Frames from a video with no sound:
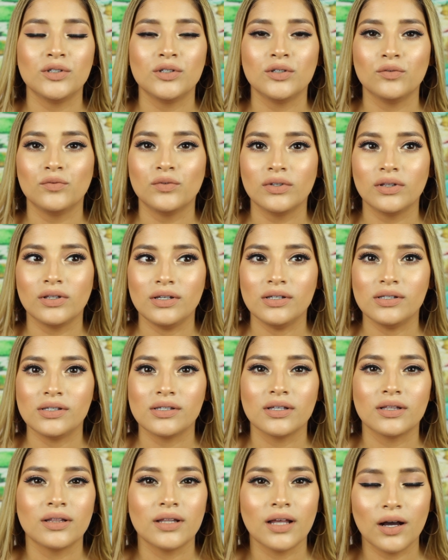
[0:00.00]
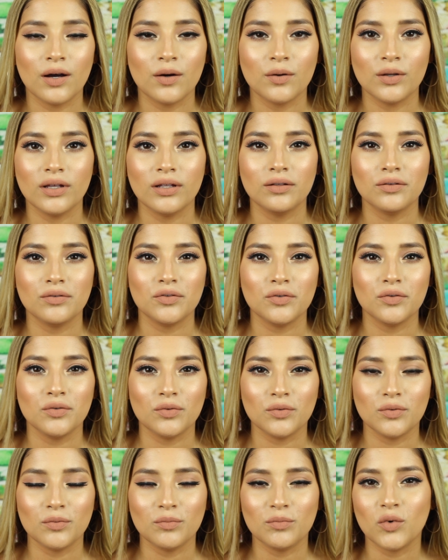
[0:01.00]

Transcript: to really sit down and do